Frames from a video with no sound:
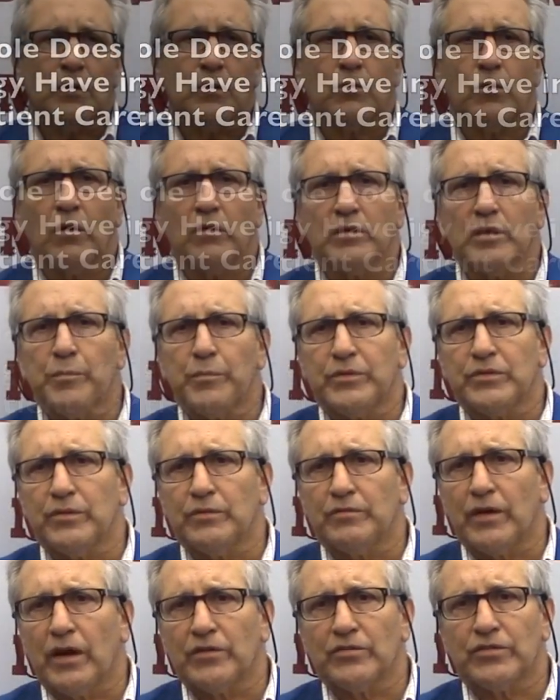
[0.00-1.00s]
Well, lipid
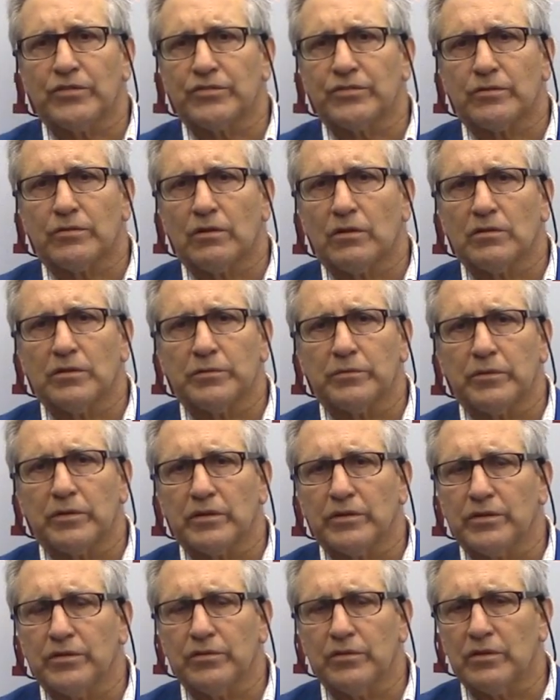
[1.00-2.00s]
devices are only
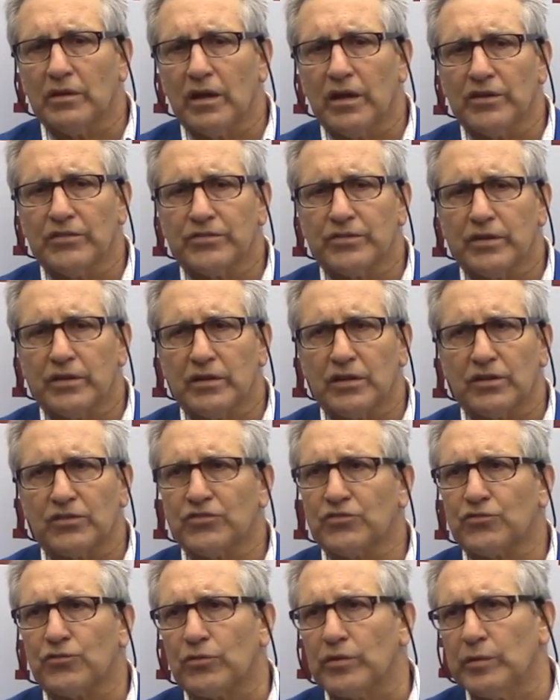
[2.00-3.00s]
really utilized in
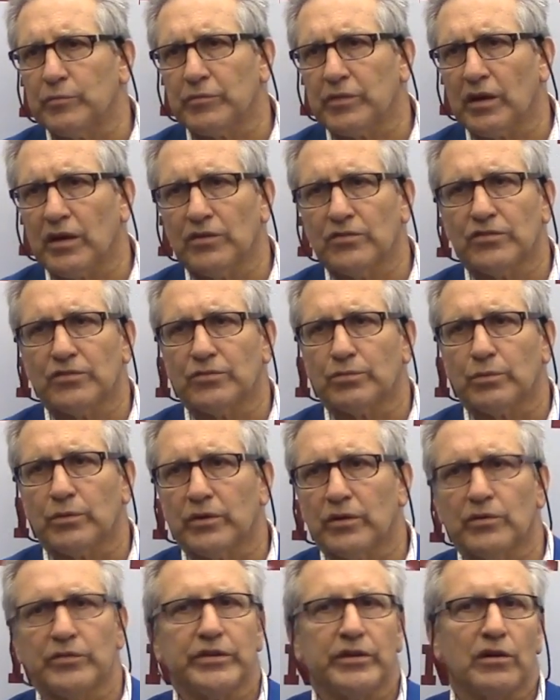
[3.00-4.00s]
extreme cases
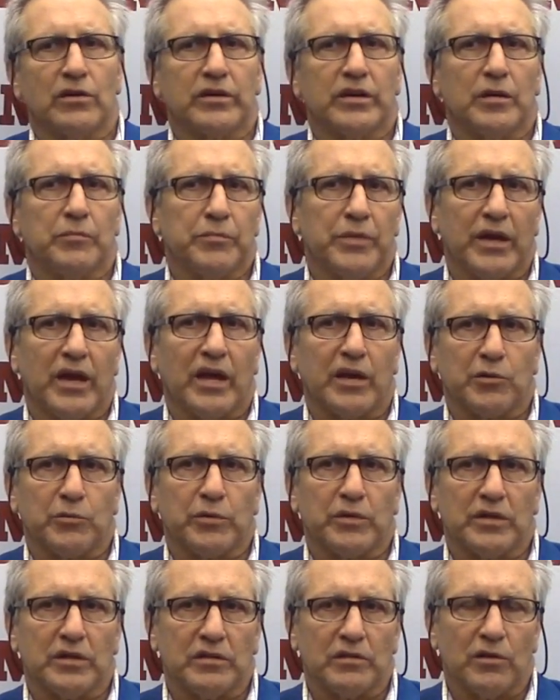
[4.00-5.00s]
where LDL can't be
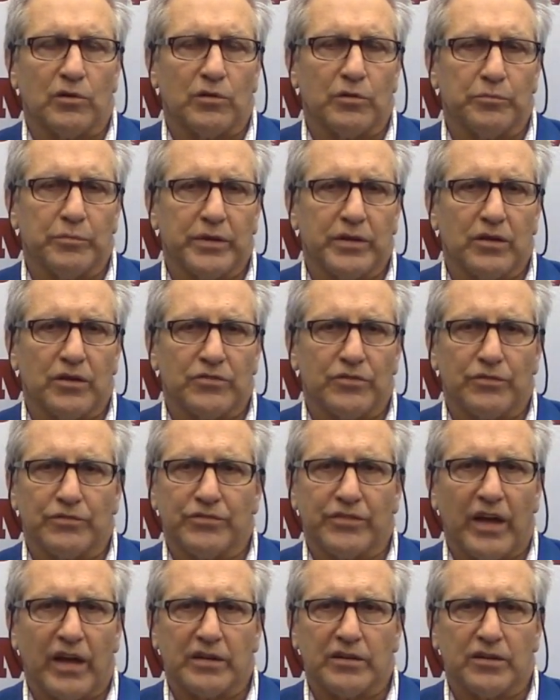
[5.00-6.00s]
adequately lowered because of
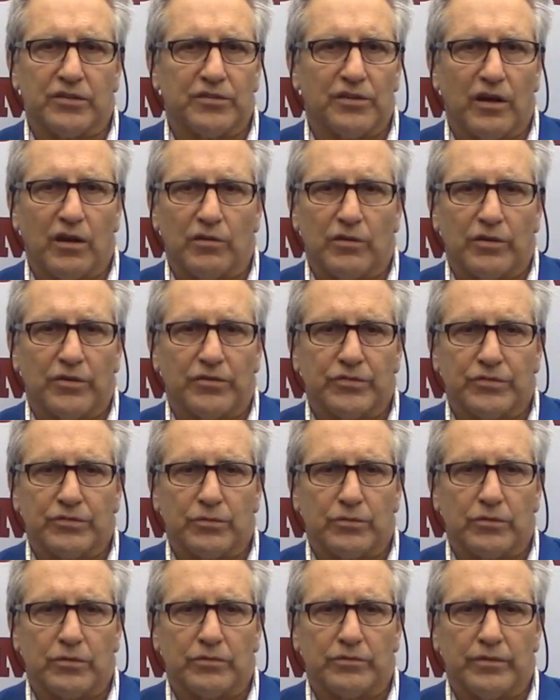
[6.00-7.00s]
statin intolerance
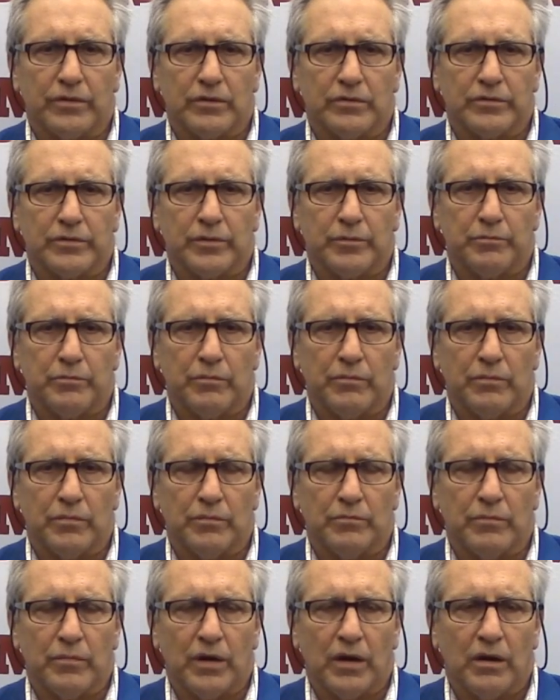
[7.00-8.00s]
or mm,
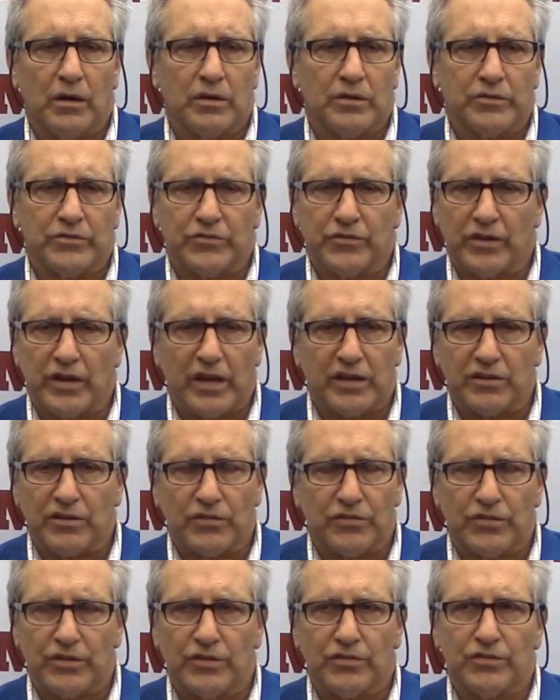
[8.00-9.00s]
mm, uh, genetic
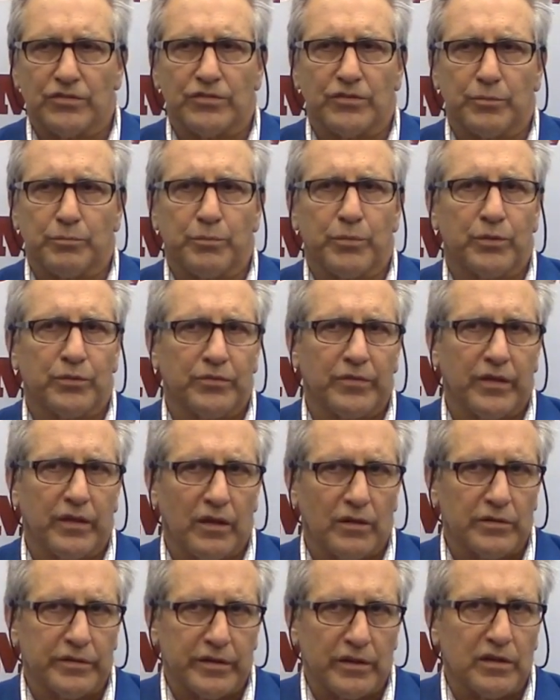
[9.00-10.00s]
diseases that put
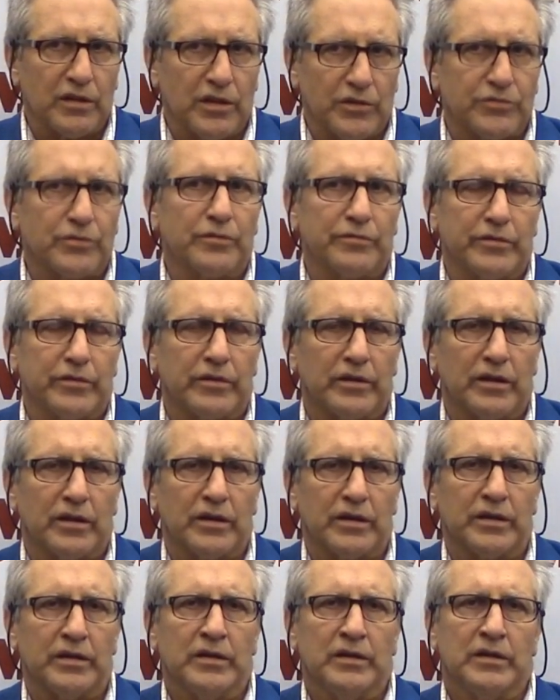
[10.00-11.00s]
the LDL cholesterol very
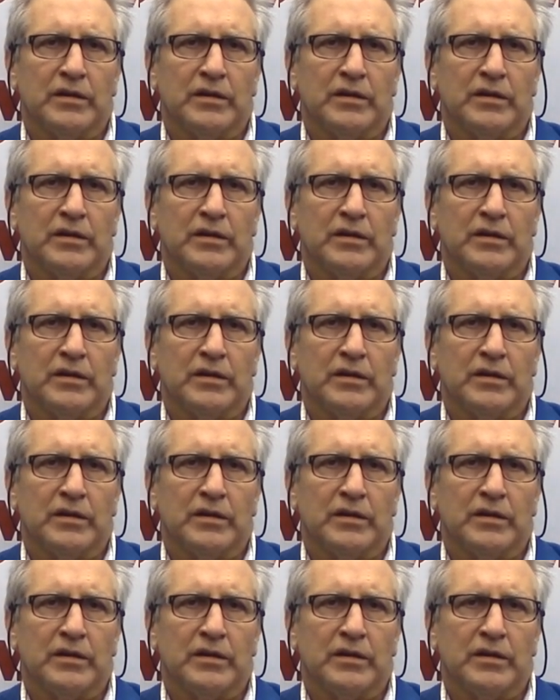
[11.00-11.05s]
high.